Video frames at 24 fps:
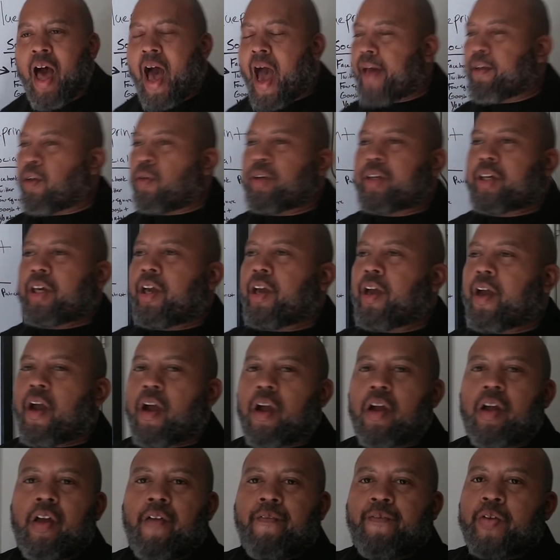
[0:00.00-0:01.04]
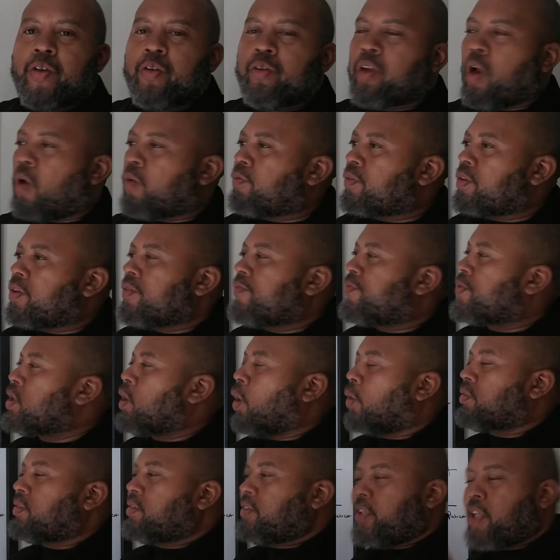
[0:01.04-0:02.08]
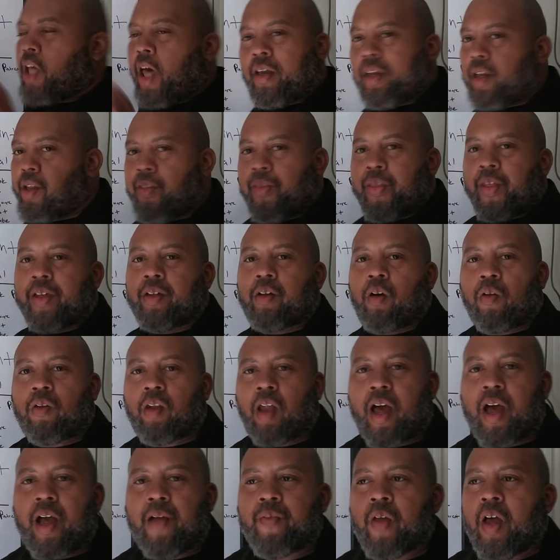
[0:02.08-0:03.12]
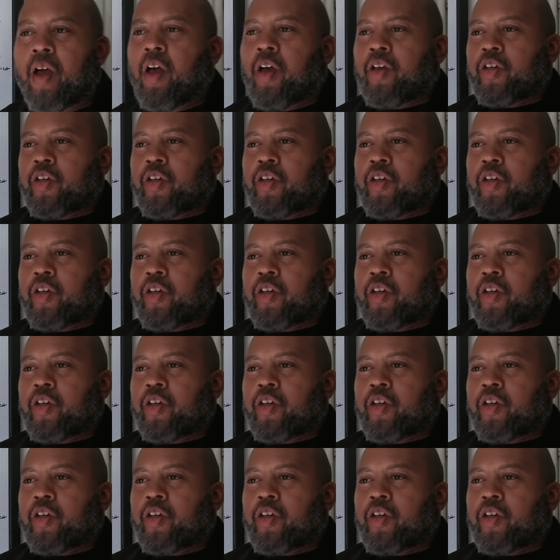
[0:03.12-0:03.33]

I don't care if you don't sell anything online.